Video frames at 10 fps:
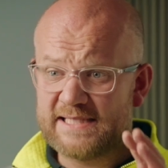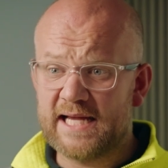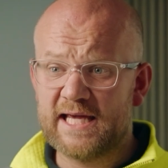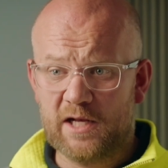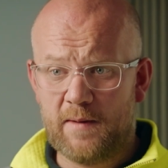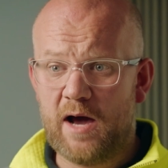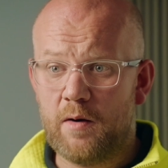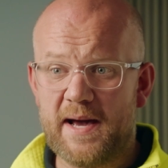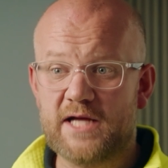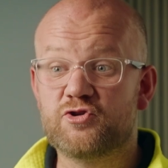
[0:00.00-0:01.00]
a 10 kilowatt
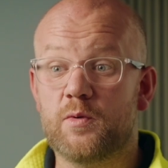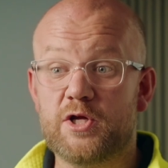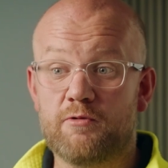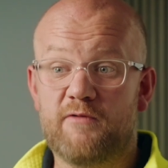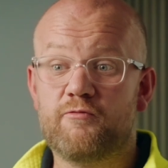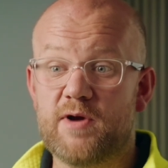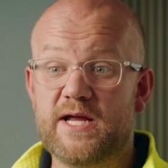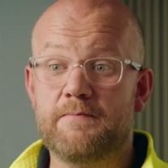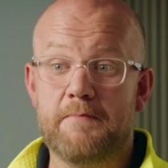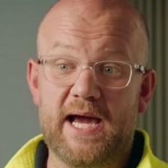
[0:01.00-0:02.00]
hour battery when you're off
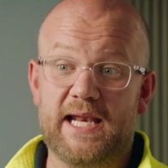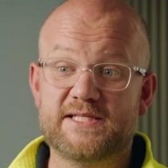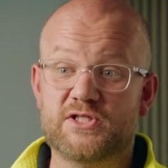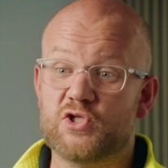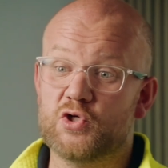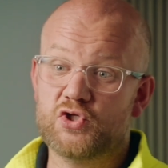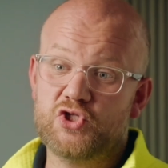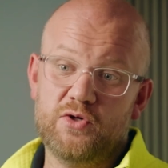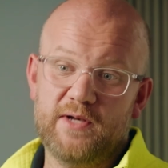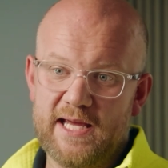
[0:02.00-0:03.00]
grid might last as long as
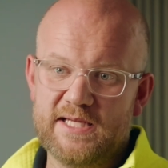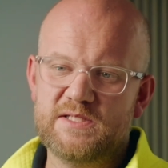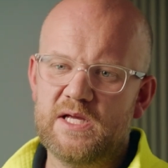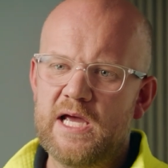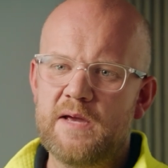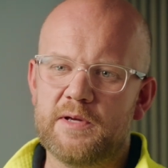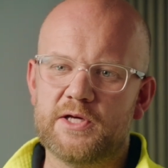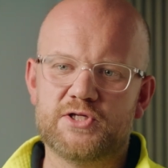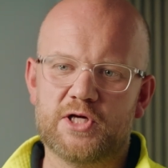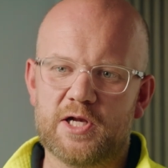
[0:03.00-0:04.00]
2 days
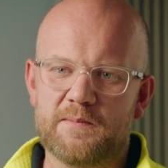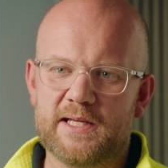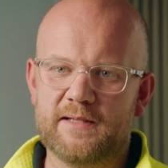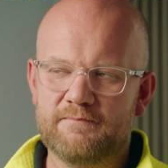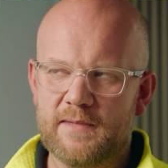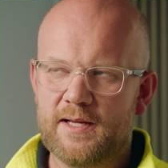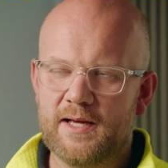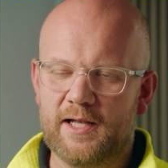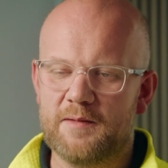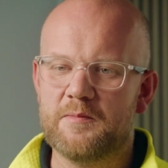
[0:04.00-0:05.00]
because you're going to be a
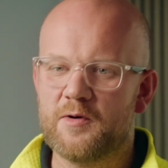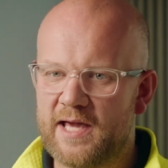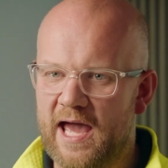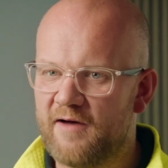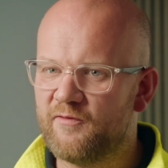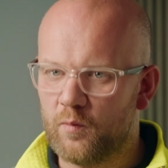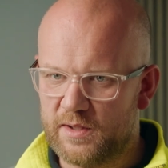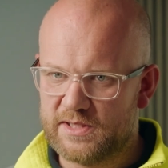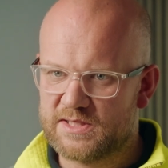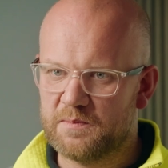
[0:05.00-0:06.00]
little bit more careful
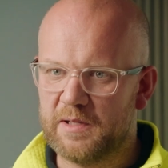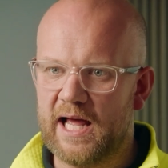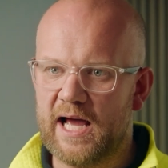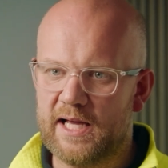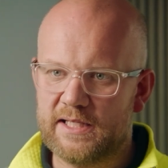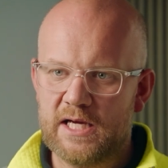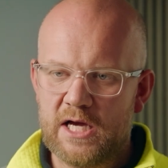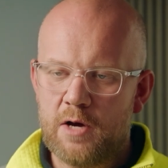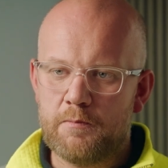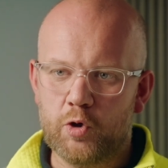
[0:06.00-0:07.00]
with the supply.
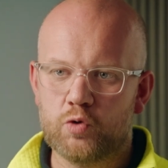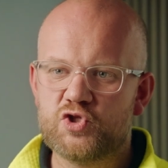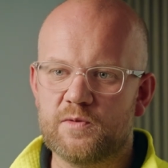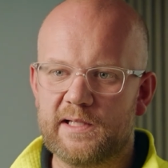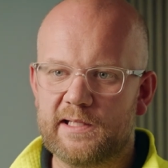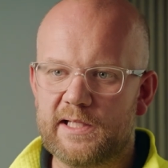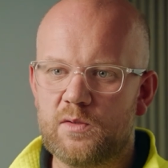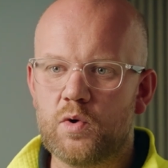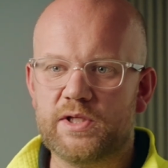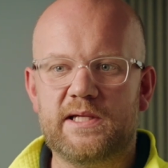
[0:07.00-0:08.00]
But ultimately,
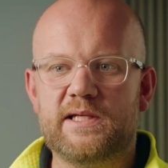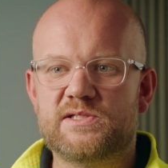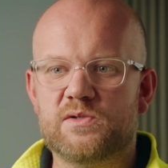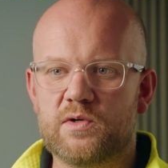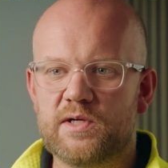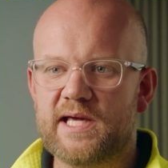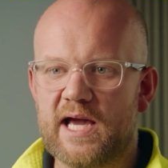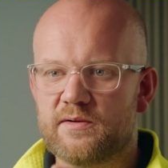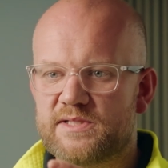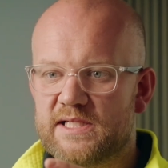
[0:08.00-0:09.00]
what you need to work out